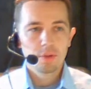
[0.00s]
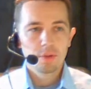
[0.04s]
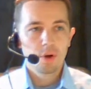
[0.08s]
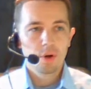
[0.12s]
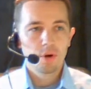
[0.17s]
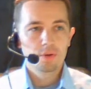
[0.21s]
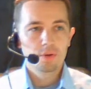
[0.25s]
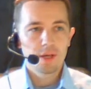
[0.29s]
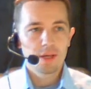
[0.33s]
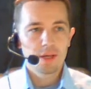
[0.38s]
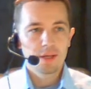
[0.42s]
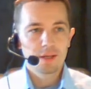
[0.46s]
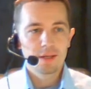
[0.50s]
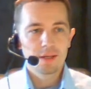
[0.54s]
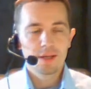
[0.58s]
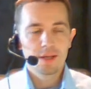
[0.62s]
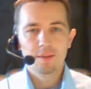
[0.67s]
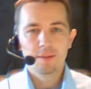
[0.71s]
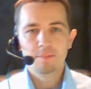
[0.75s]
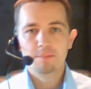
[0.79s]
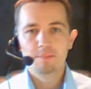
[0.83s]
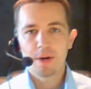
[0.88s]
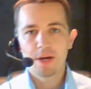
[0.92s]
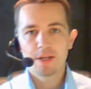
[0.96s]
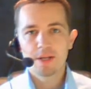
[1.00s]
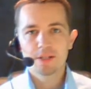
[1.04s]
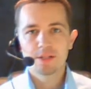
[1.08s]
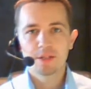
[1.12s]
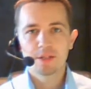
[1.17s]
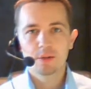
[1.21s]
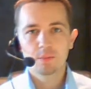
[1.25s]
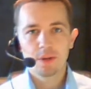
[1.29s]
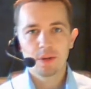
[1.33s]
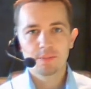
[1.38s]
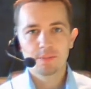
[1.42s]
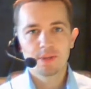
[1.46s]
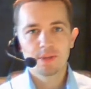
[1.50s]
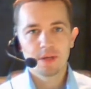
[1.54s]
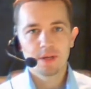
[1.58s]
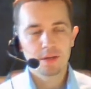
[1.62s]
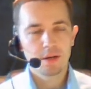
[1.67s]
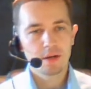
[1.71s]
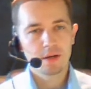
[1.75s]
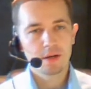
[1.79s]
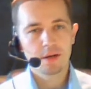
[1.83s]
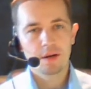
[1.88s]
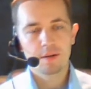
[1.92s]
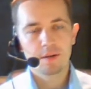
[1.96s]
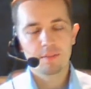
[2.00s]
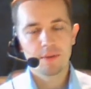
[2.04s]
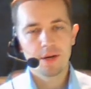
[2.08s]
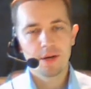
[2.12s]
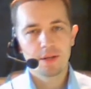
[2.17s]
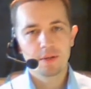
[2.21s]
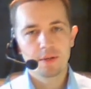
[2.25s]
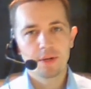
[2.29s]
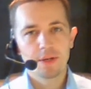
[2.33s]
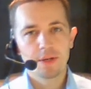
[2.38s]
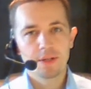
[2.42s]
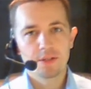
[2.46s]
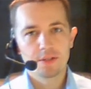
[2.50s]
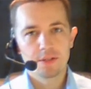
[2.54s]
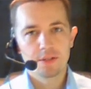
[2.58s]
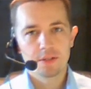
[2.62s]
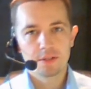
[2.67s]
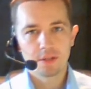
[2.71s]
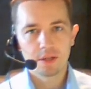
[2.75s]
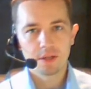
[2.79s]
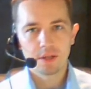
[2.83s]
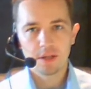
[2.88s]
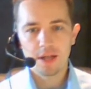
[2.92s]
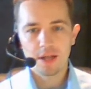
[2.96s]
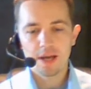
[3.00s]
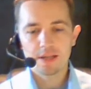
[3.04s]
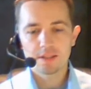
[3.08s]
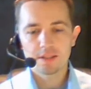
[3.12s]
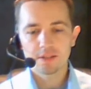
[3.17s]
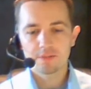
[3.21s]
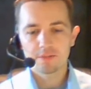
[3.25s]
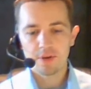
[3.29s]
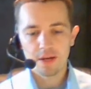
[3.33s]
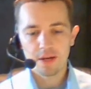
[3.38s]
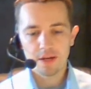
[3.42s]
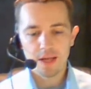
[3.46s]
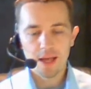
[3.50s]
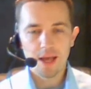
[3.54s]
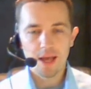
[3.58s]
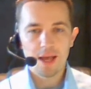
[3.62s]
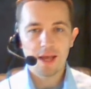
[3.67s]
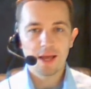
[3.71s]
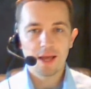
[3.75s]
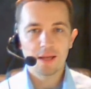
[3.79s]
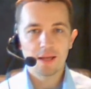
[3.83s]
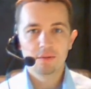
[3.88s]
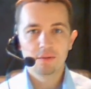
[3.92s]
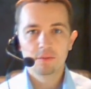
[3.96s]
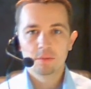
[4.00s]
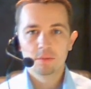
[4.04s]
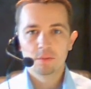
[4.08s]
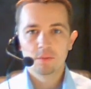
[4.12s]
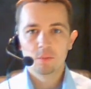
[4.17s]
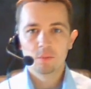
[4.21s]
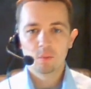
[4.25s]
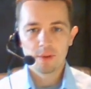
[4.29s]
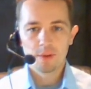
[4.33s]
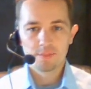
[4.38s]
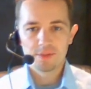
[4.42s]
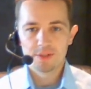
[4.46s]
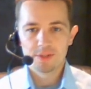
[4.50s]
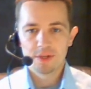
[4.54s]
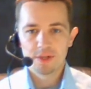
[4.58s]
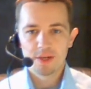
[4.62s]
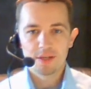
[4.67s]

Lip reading: Okay, and buysellwebsite.com, by the way, is just a classified ad website.